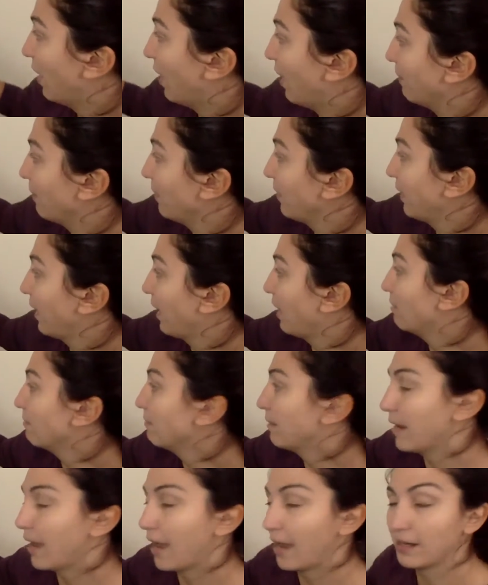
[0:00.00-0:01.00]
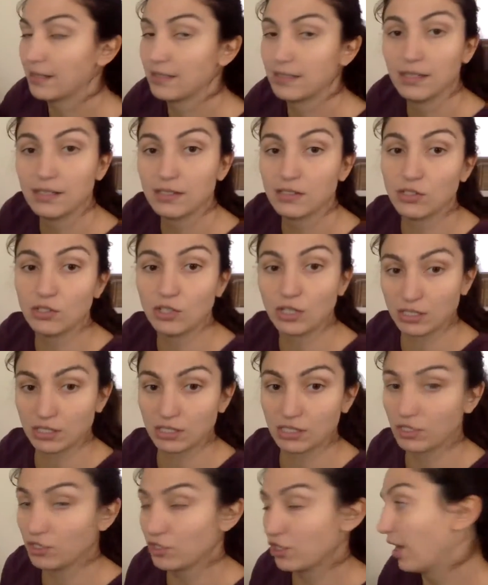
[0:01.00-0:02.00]
I'm going to count my X's
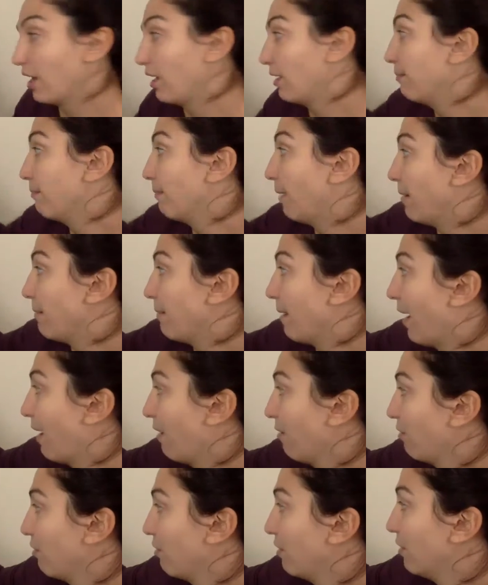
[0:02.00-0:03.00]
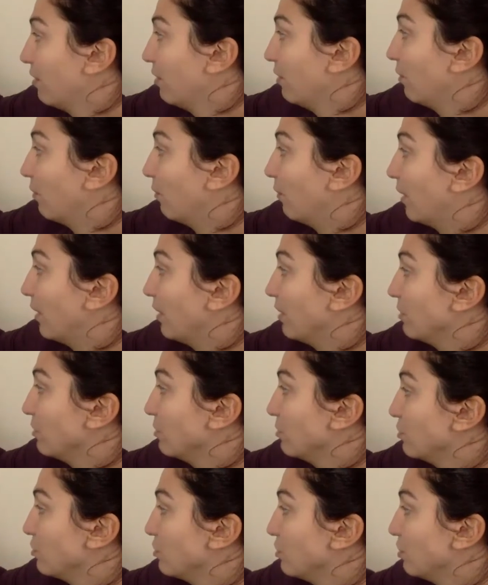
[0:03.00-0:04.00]
just to check my math.
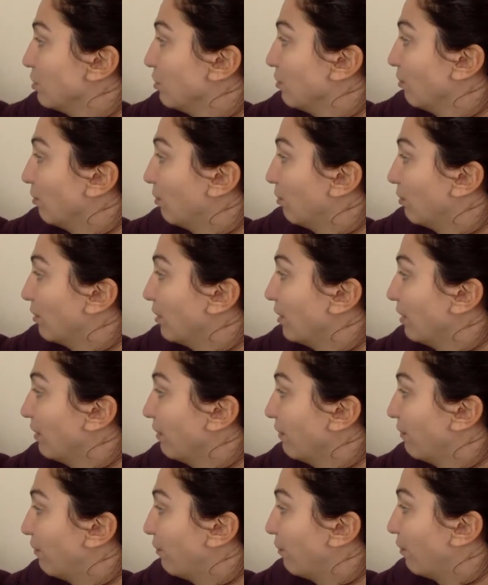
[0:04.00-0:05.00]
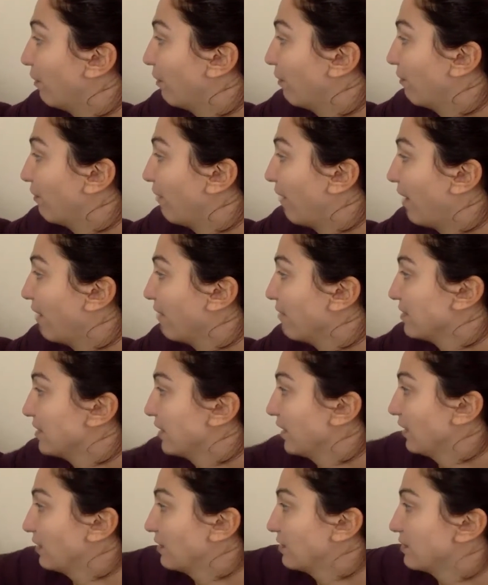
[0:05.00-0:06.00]
1, 2, 3, 4, 5,
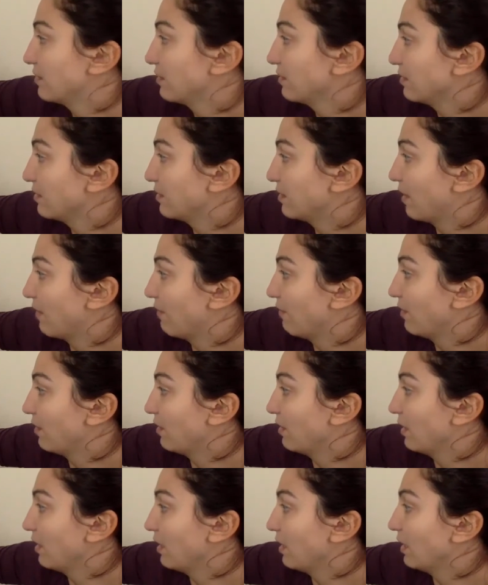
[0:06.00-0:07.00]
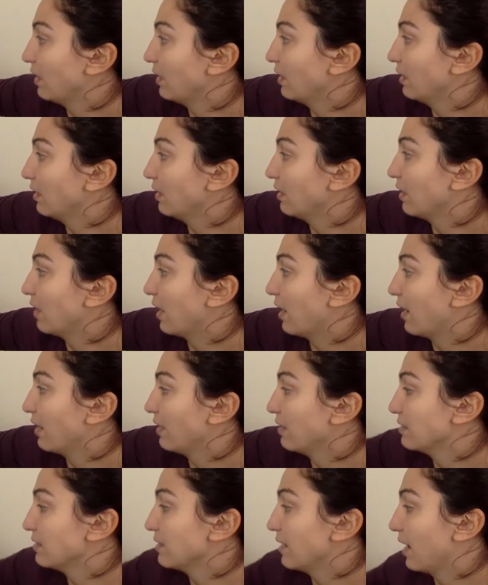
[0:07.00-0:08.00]
6, 7, 8,
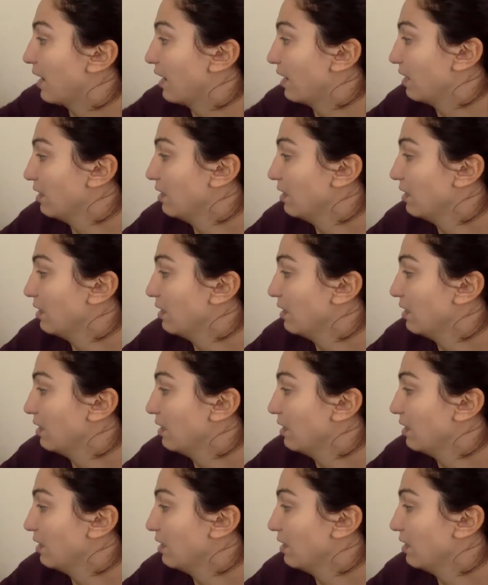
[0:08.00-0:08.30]
9, 10.